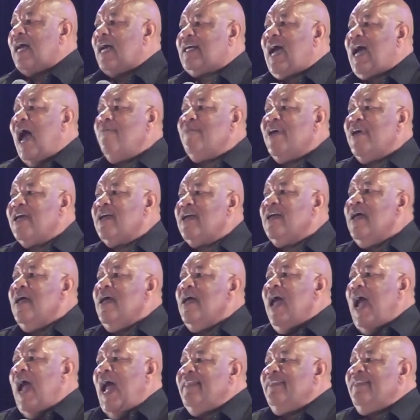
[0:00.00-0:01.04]
coming
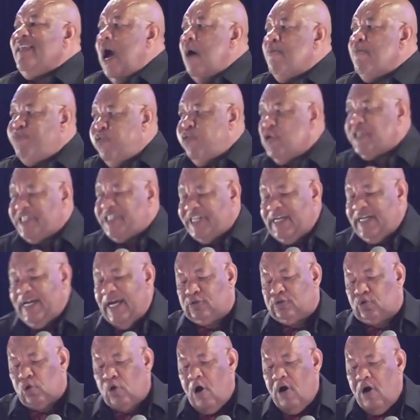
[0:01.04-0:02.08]
and they are pushing a
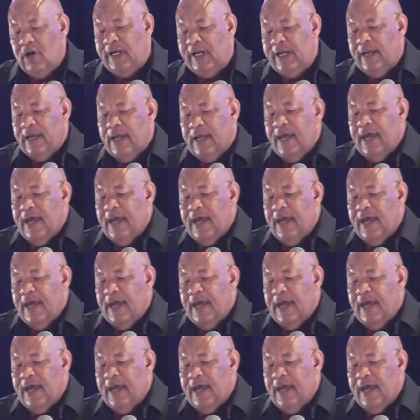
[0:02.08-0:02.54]
trolley